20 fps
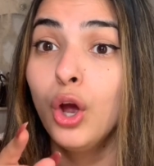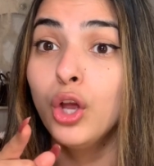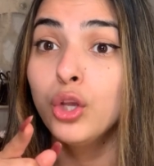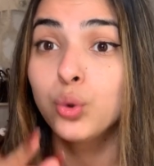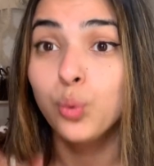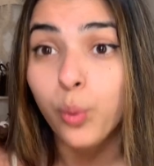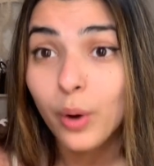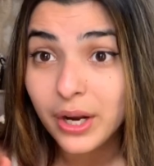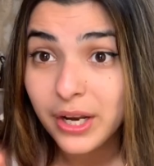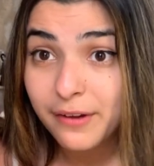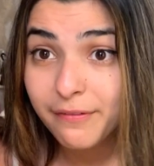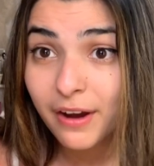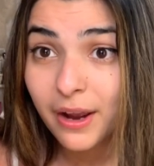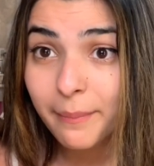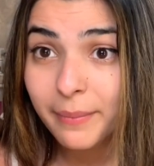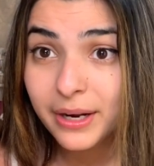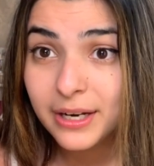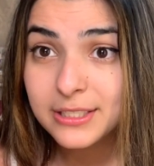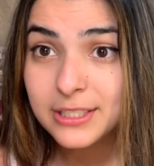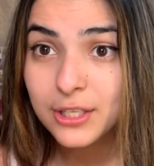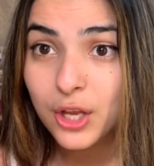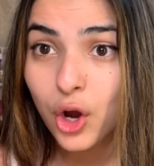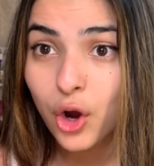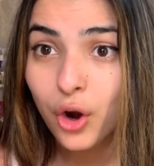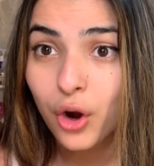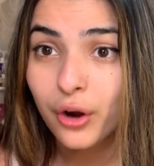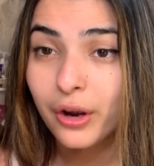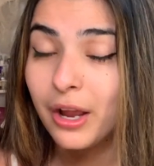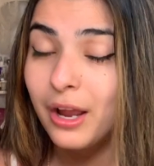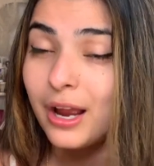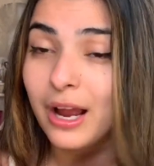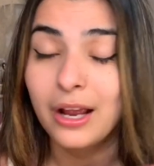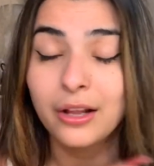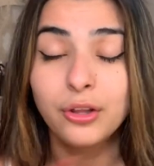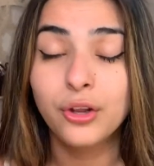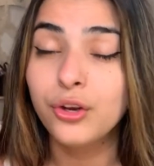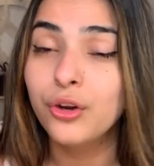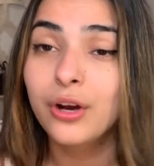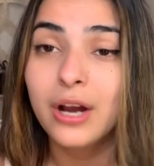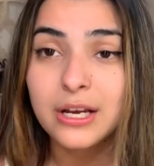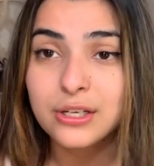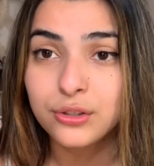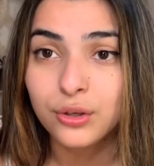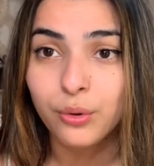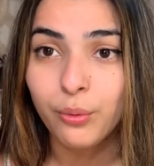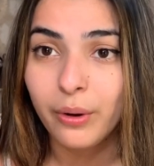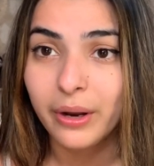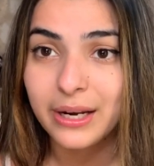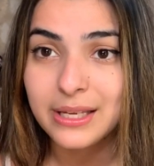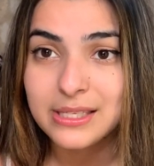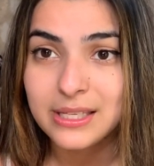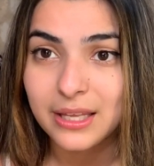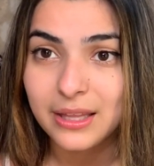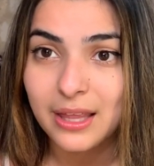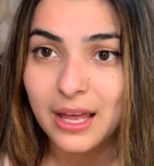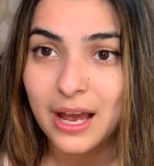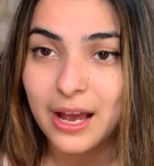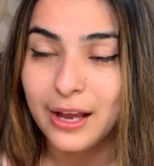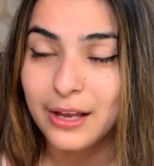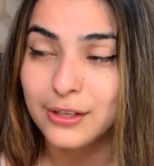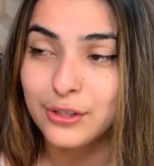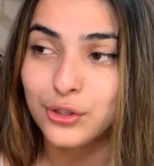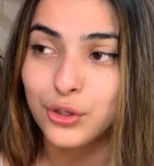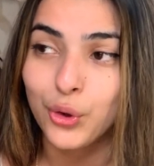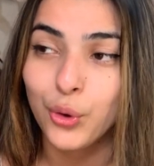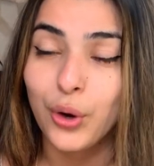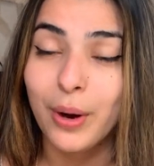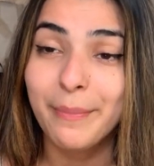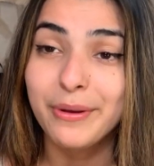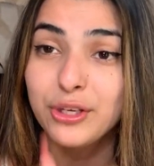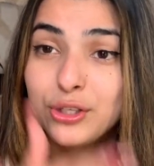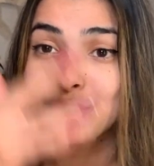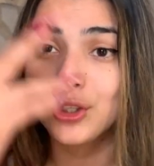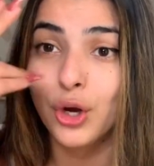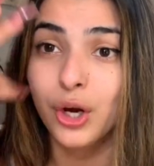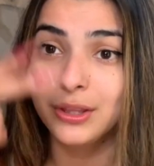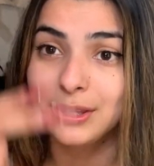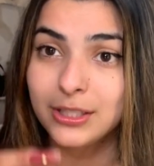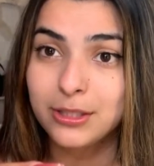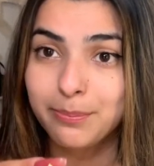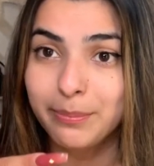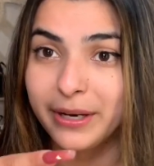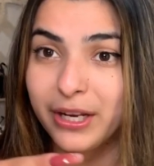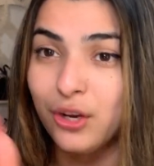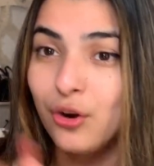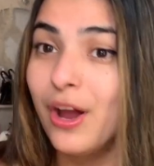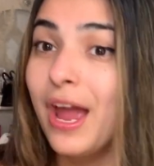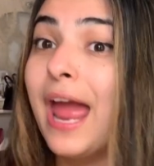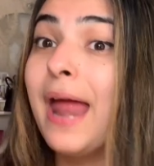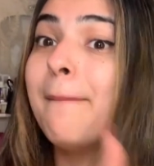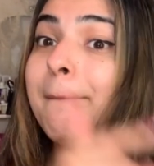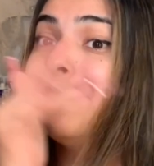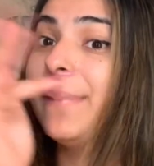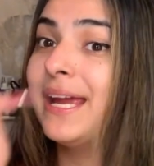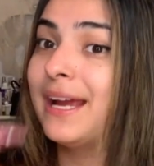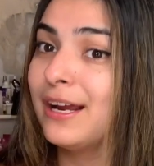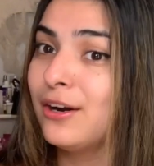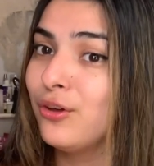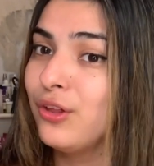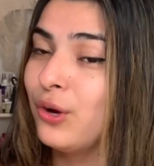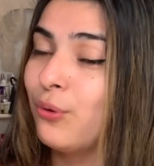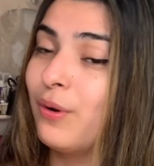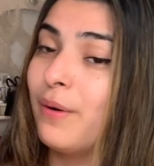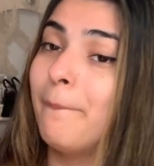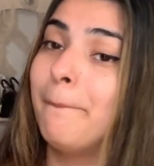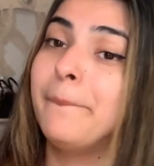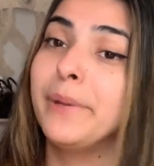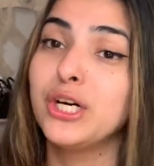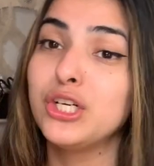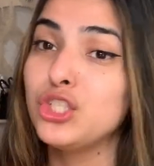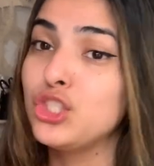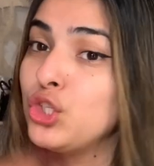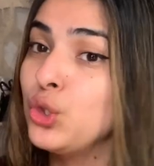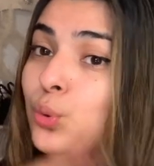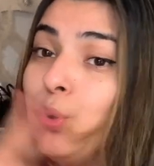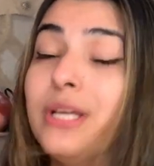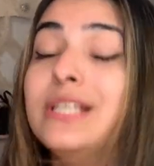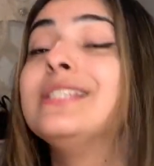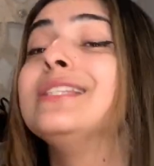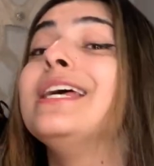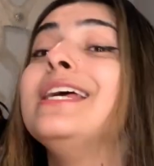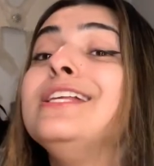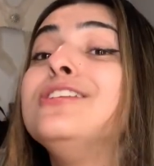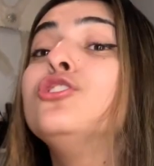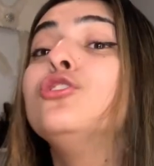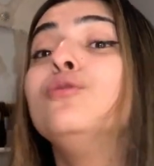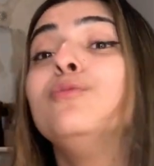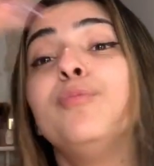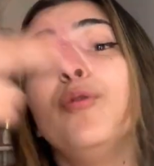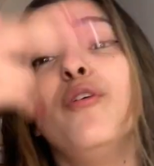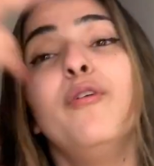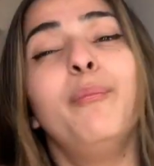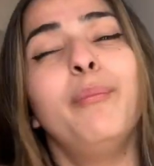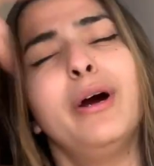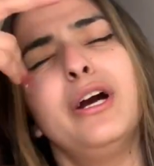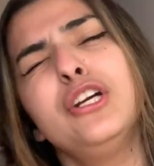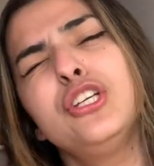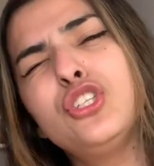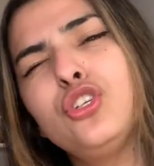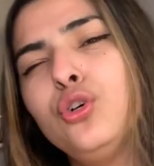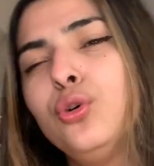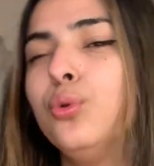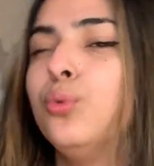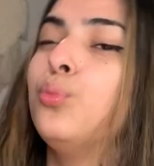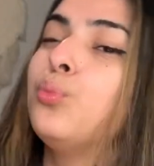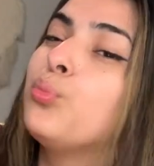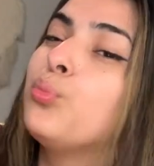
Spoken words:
25 minutes long and I know you guys don't want to see that, so I'm gonna just cut this video and make another one, part 2. Stay tuned for part 2.